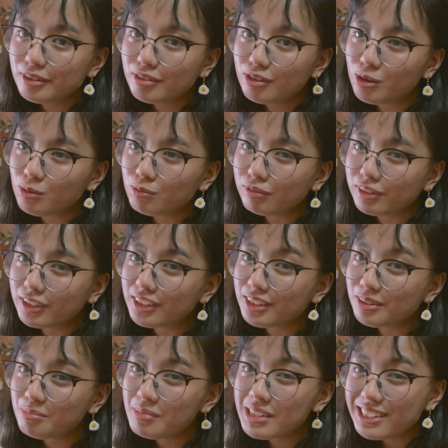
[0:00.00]
Hopefully I
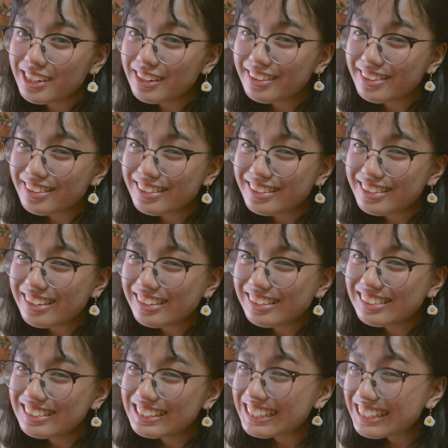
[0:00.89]
didn't miss anything,
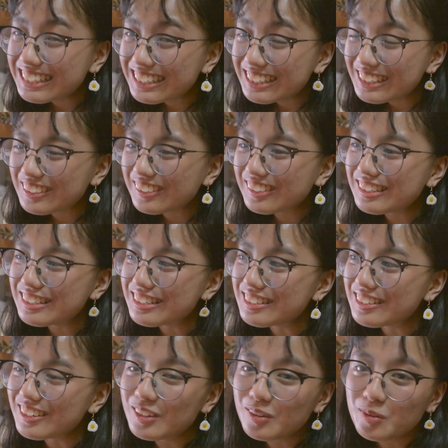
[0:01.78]

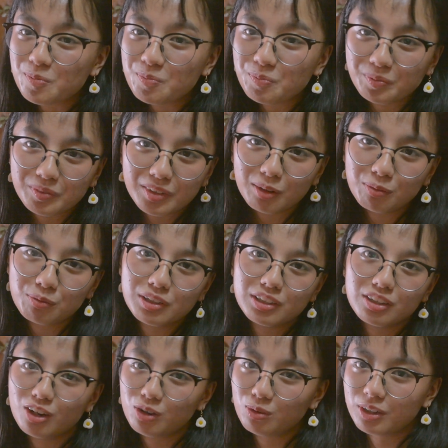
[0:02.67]
because I'm
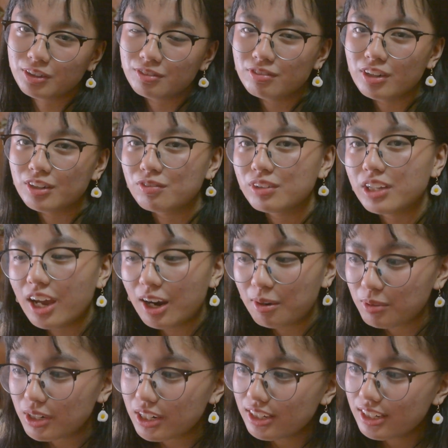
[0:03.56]
really awkward in front of the
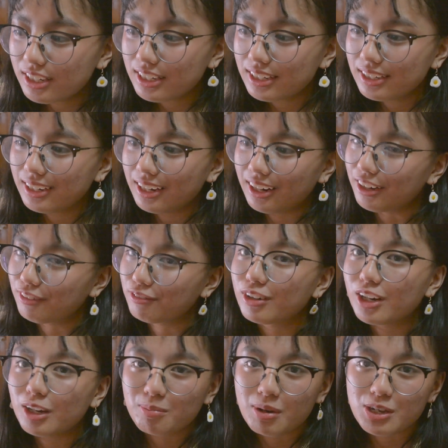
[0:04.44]
camera and I
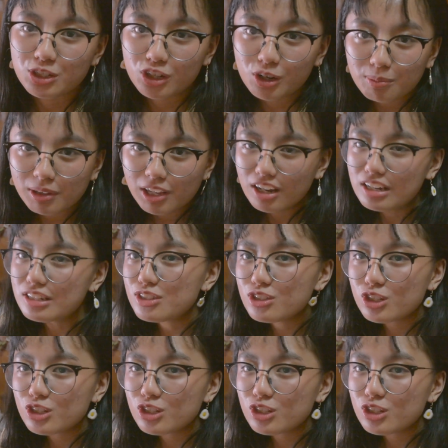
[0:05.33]
forget my script a lot.